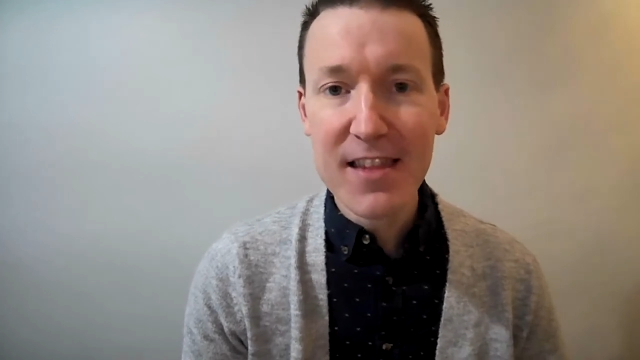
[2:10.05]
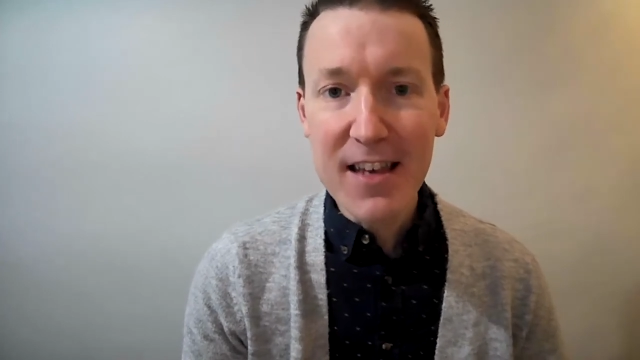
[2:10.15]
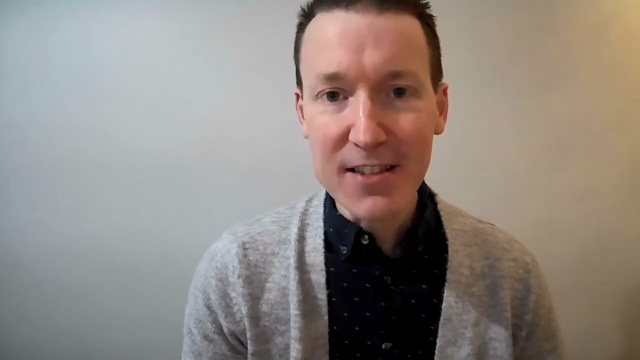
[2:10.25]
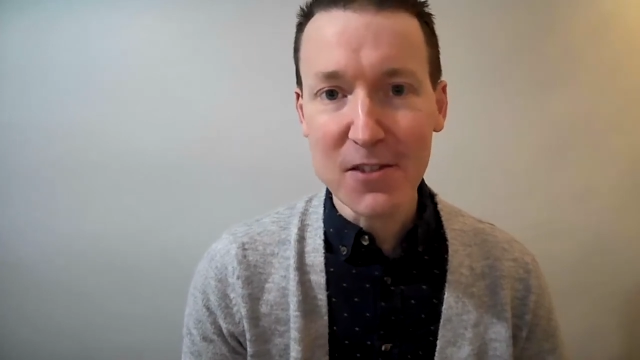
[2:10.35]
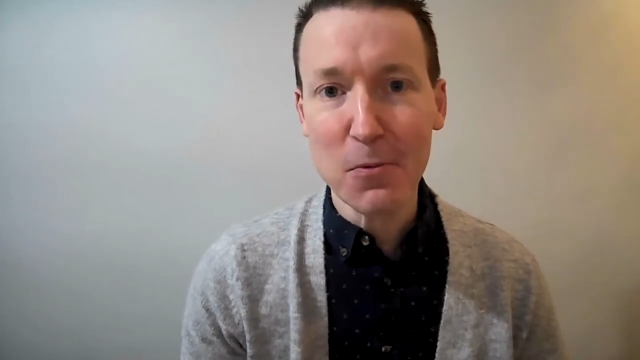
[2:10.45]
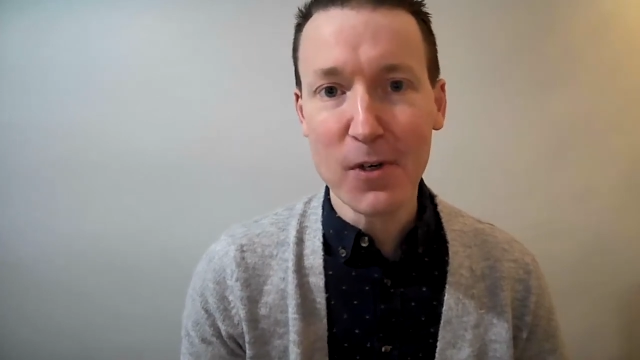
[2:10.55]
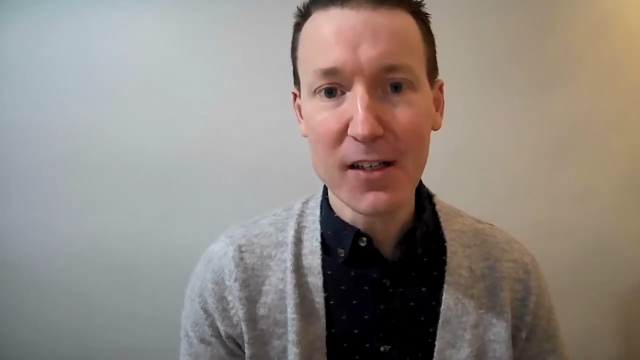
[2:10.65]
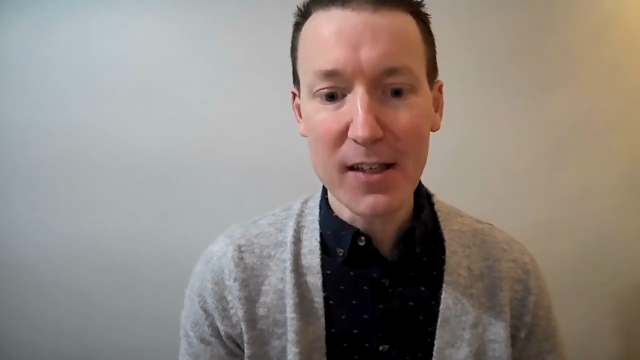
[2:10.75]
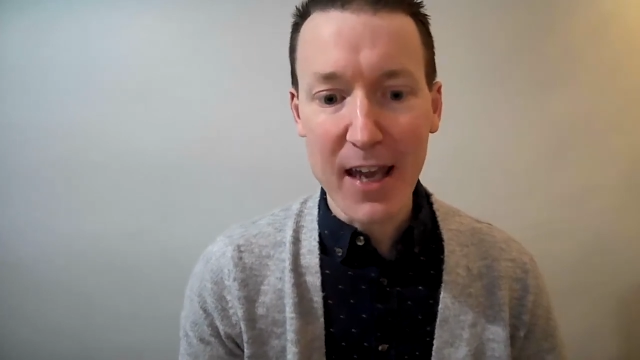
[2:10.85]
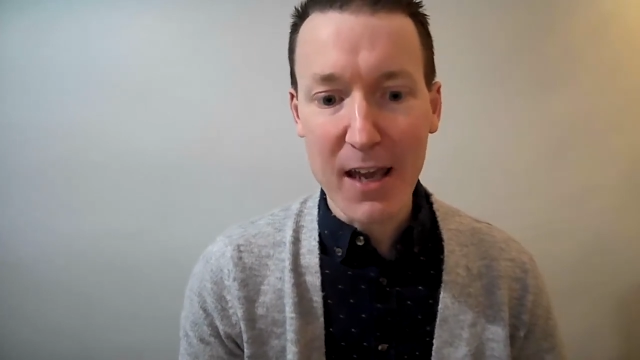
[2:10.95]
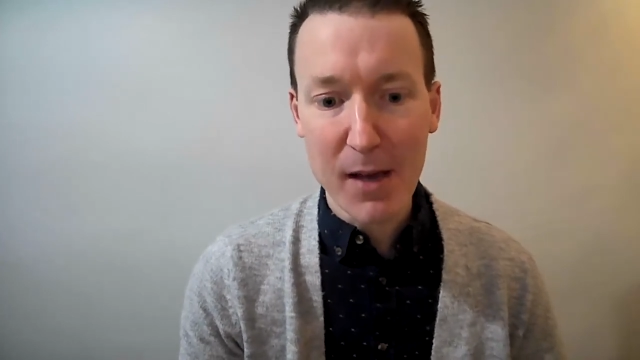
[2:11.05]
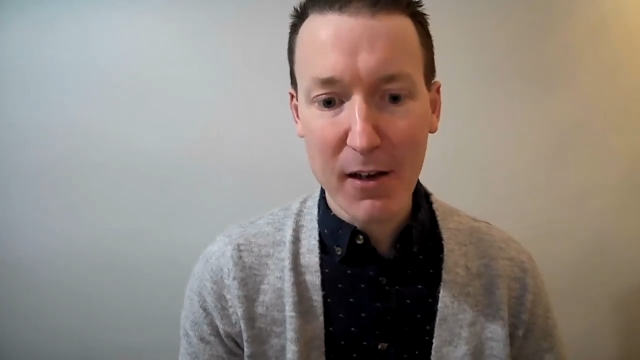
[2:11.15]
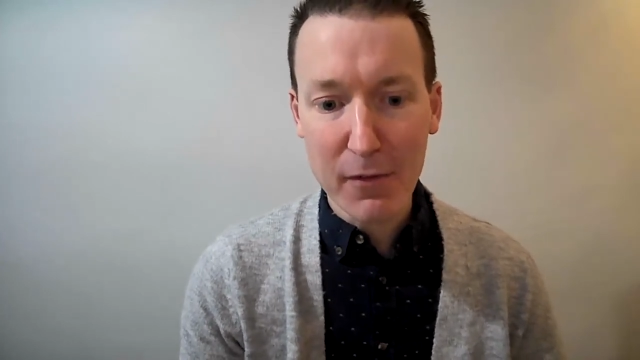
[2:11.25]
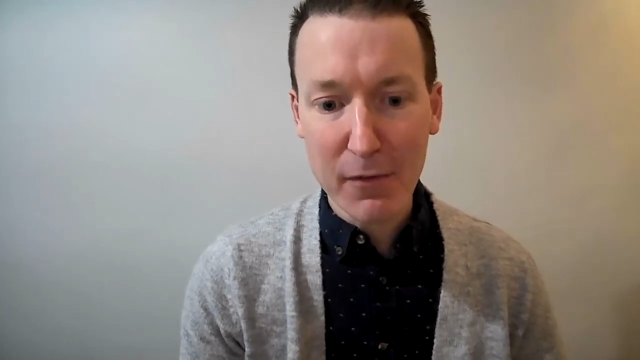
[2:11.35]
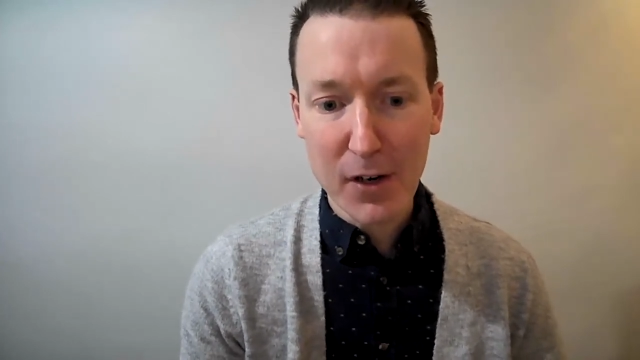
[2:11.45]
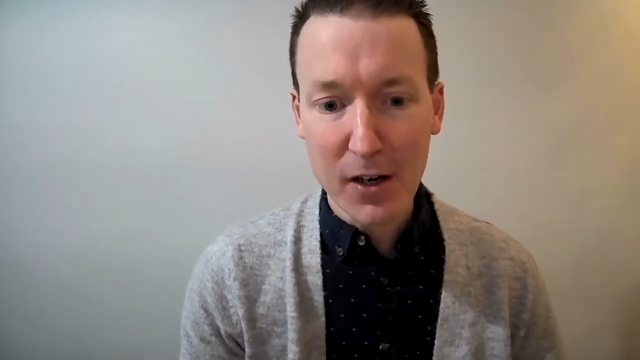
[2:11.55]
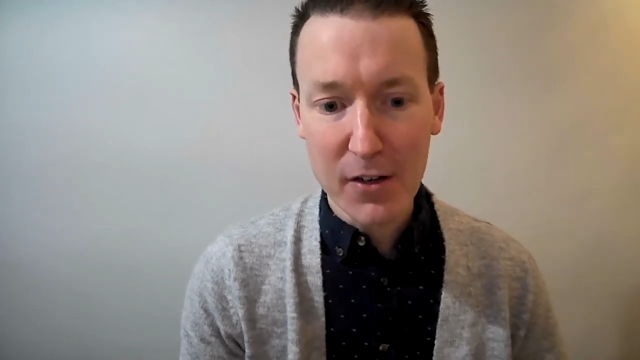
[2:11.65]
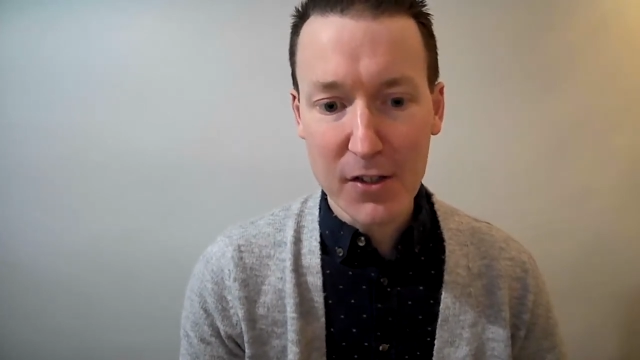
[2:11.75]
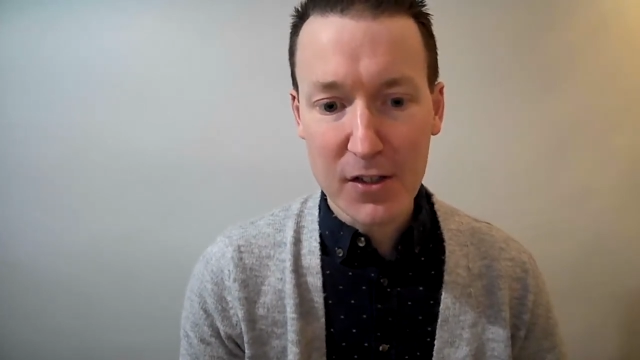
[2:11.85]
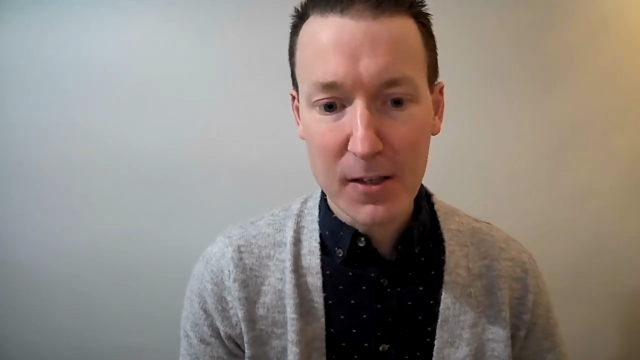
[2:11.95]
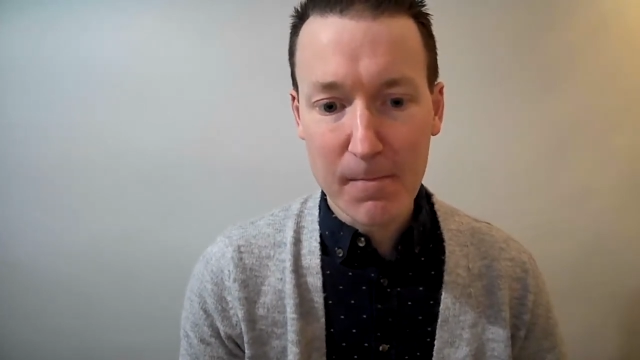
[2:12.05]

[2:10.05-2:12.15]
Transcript: "This one came out first."